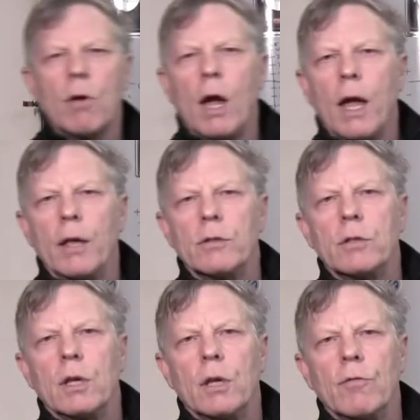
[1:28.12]

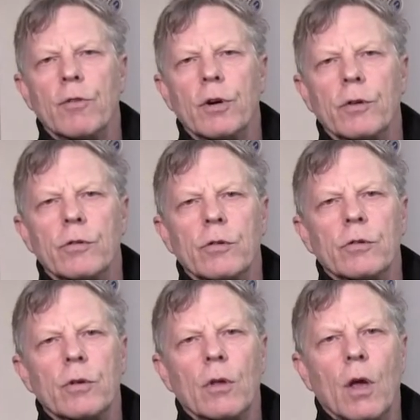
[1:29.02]
rise in
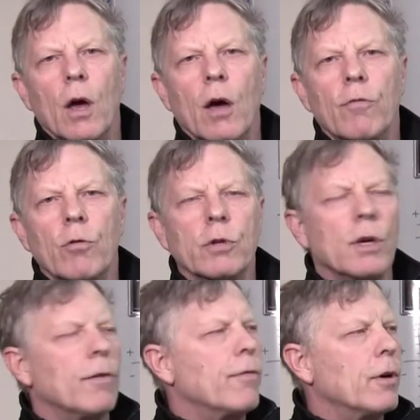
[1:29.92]
furnaces, forced
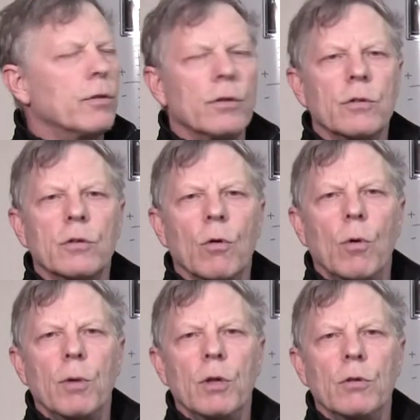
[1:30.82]
air furnaces, so
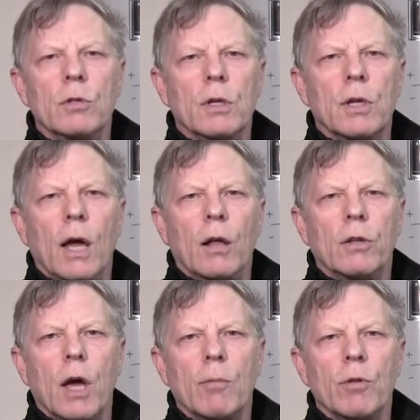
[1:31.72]
we'll be using a dial
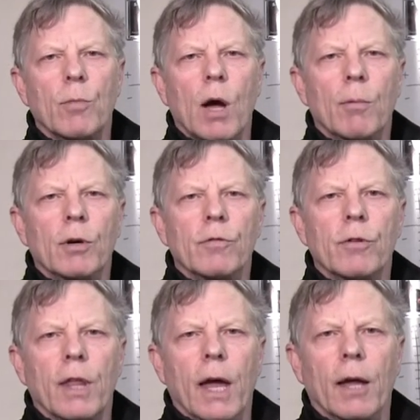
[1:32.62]
top thermometer for
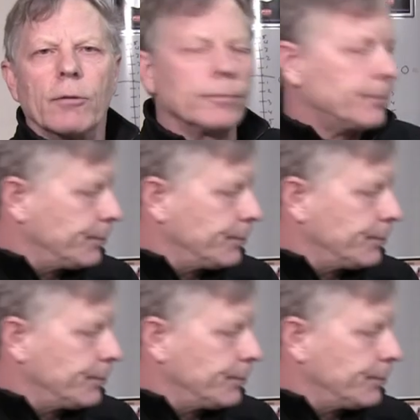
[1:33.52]
that.